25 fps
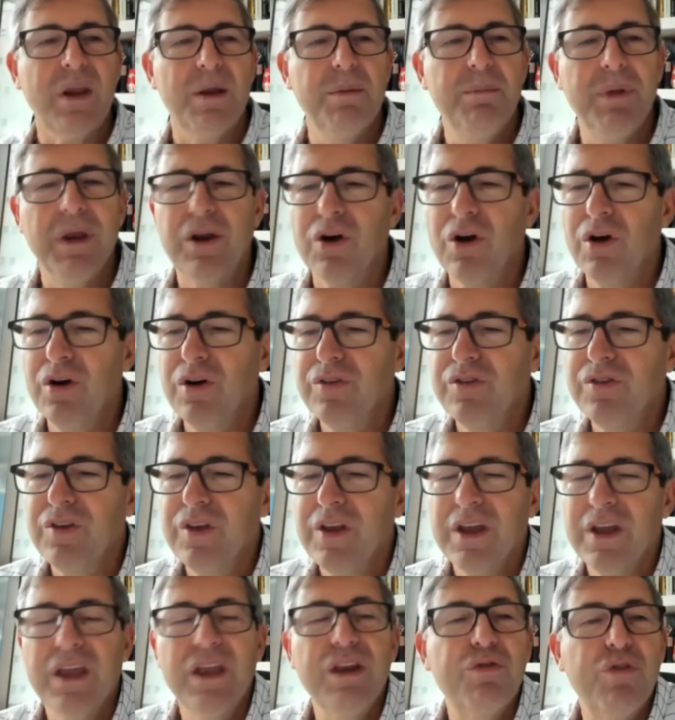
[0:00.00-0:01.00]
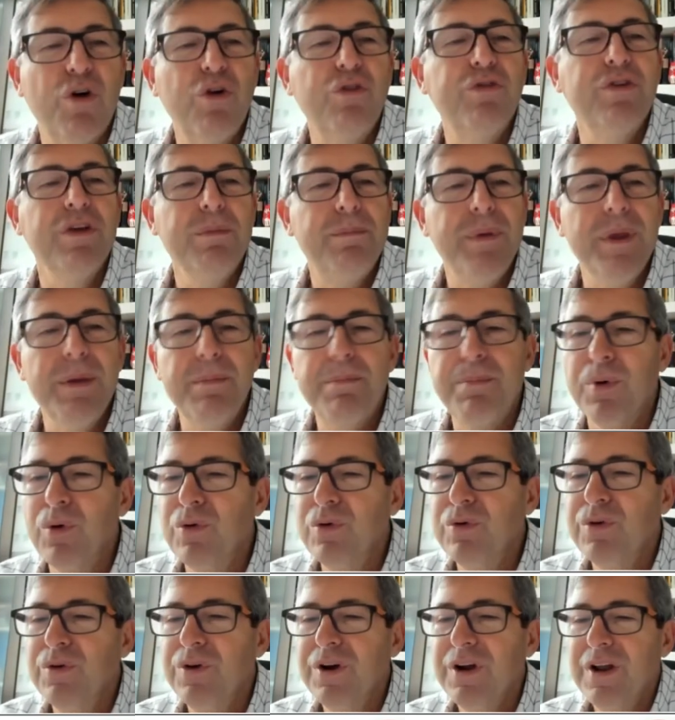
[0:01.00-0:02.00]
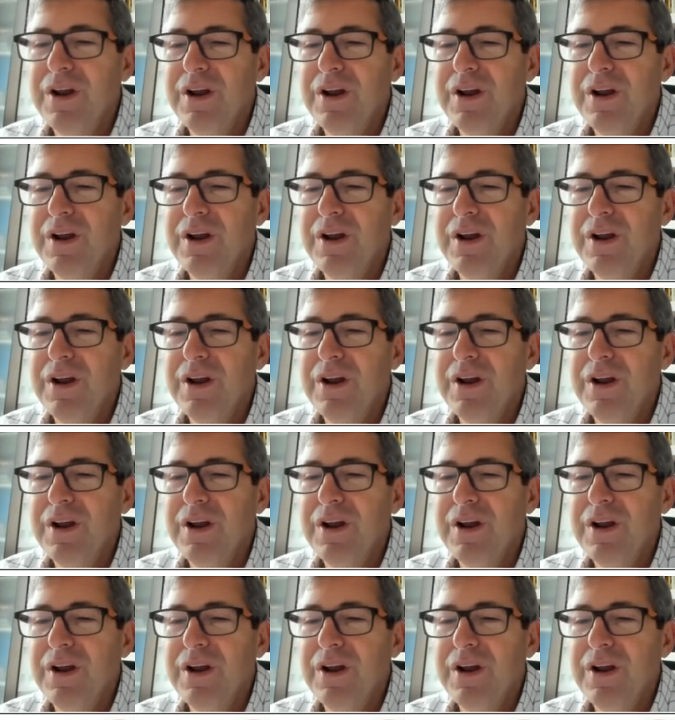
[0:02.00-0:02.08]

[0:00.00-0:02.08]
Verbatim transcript: because involving people